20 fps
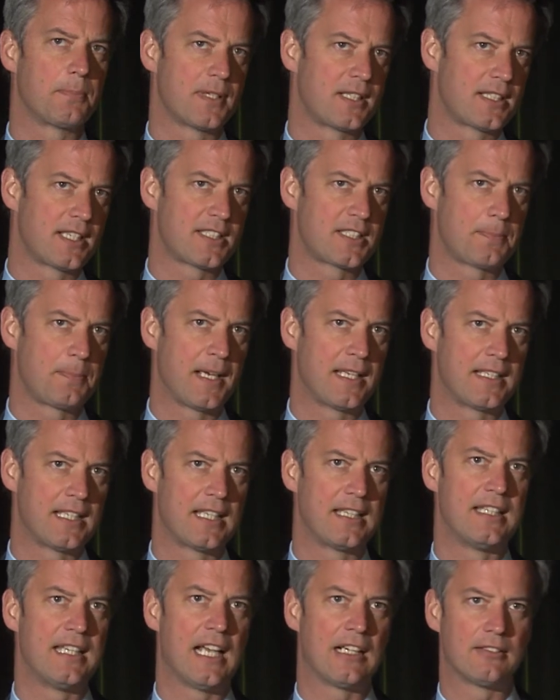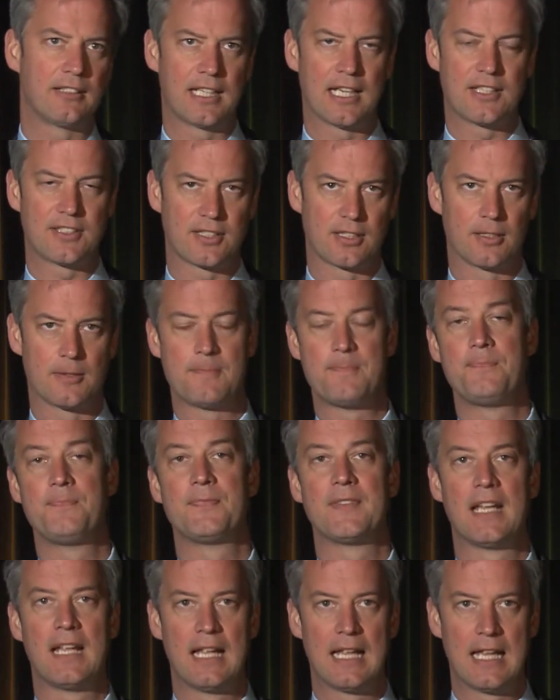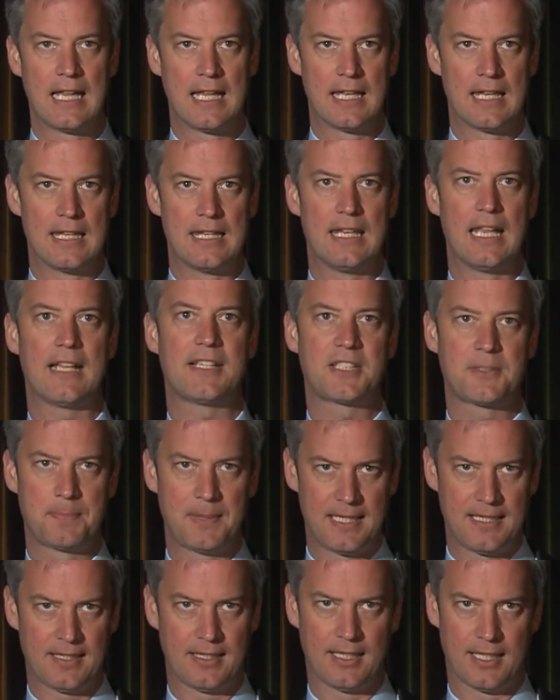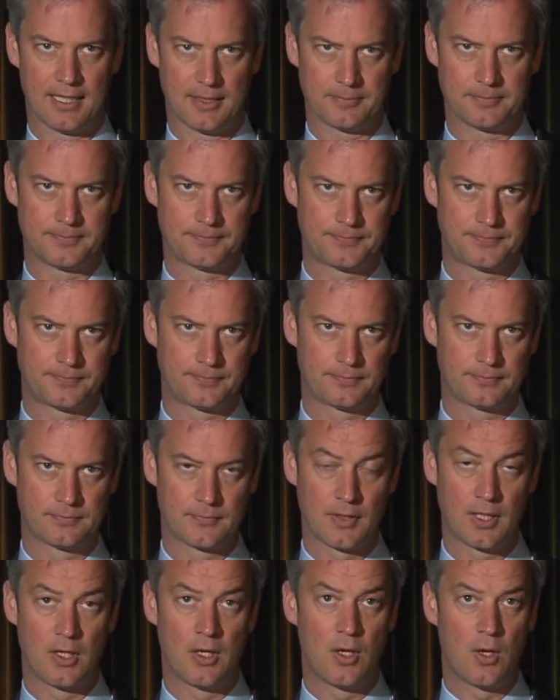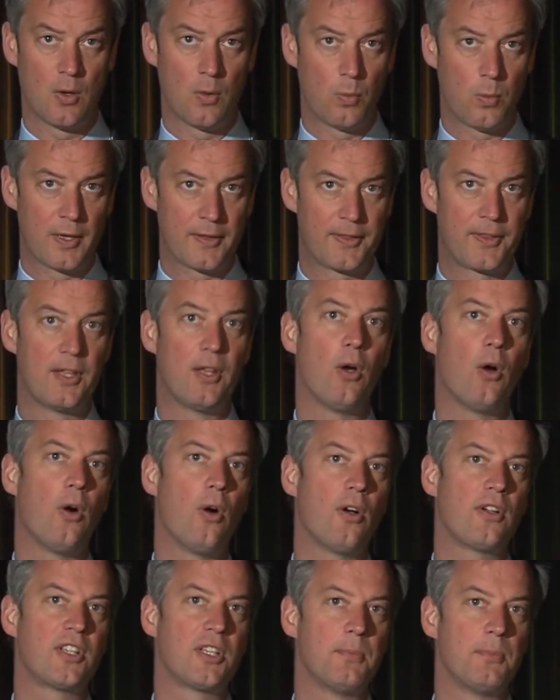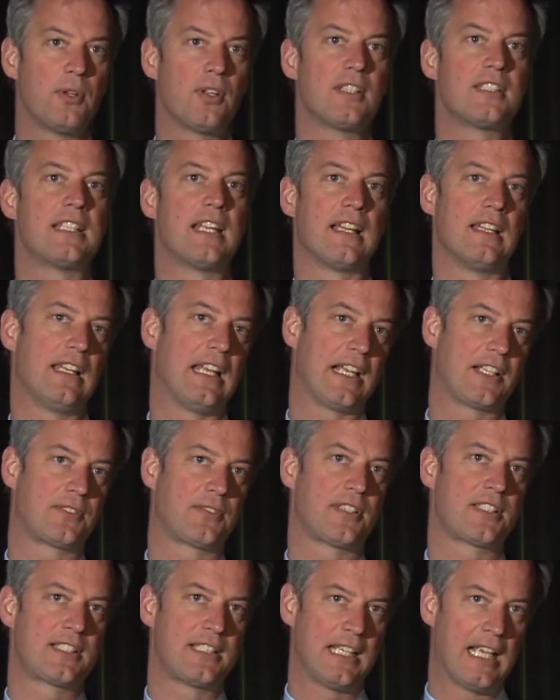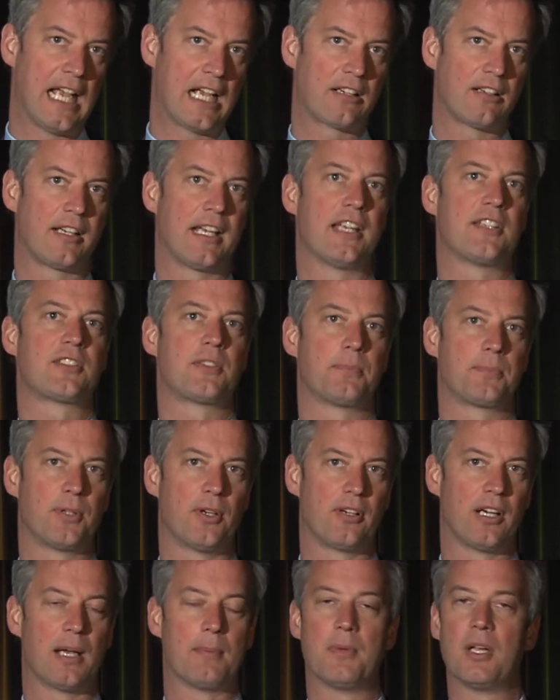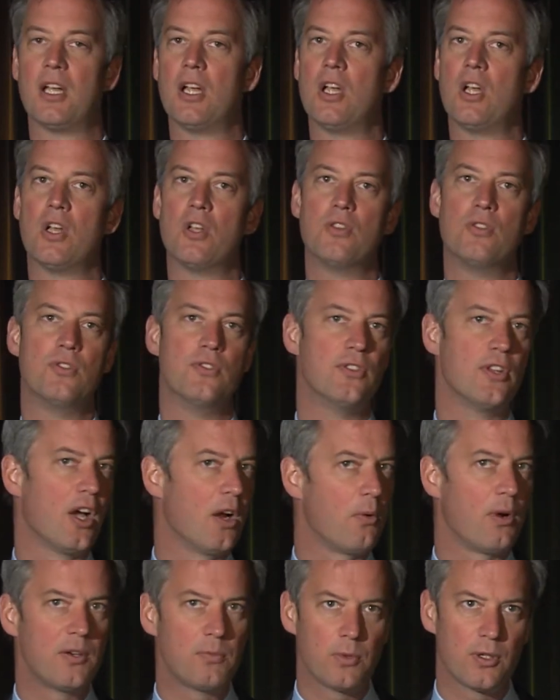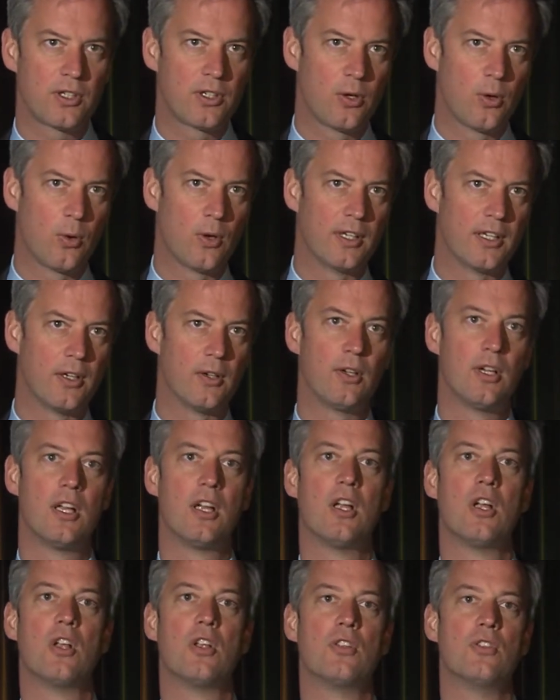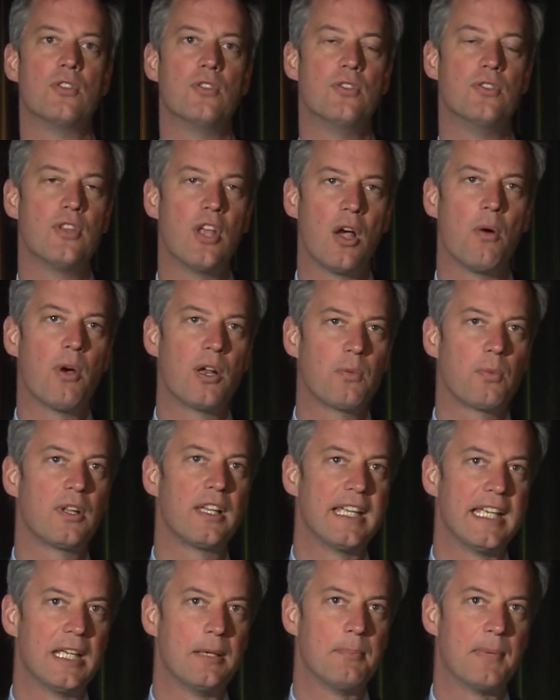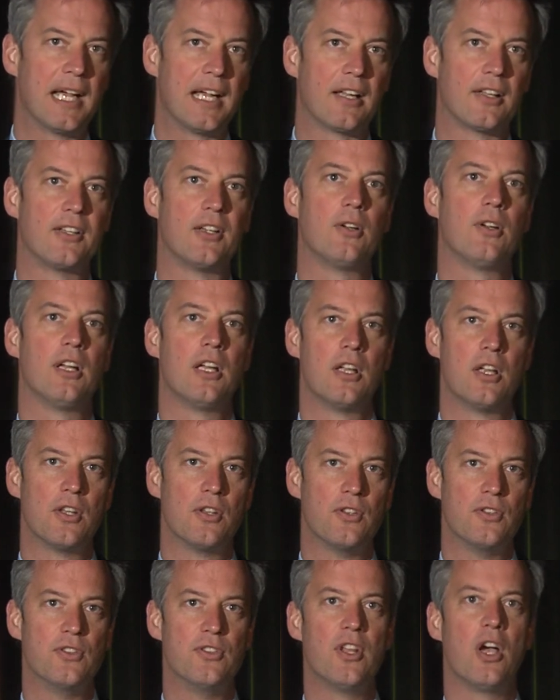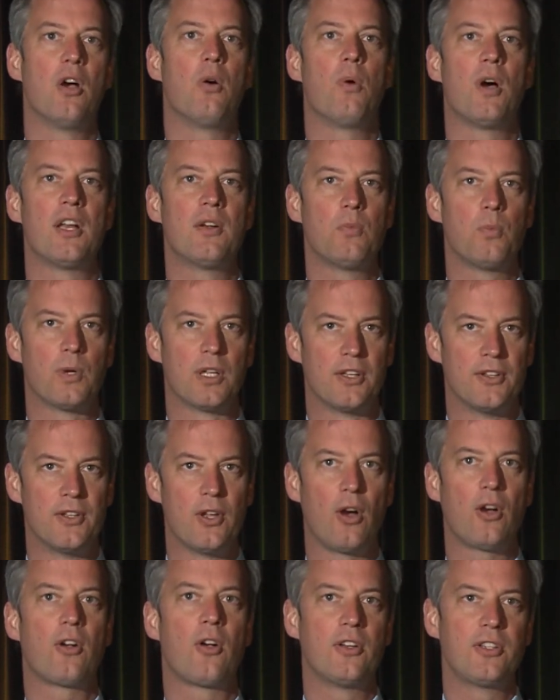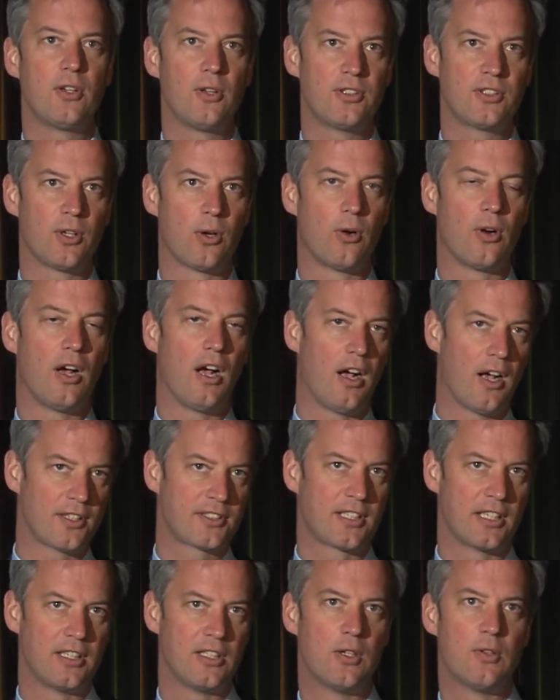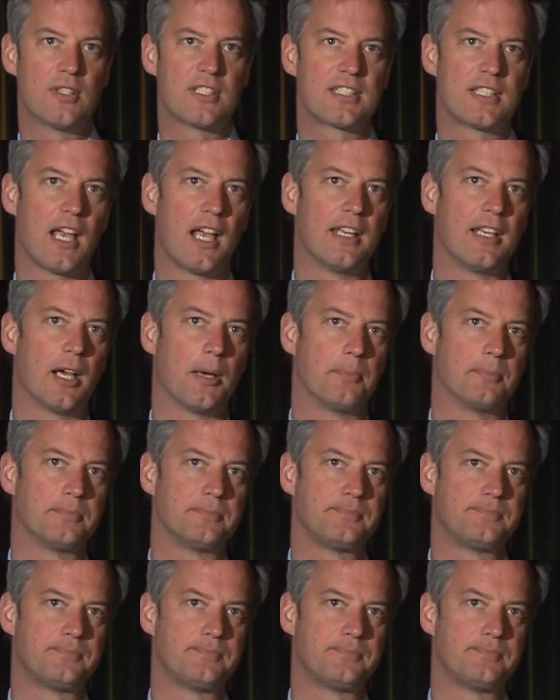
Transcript: participate in the aggregation. Let's be clear. With your community electricity aggregation program, no one will call you, no one will email you, no one will knock on your door asking you to sign up.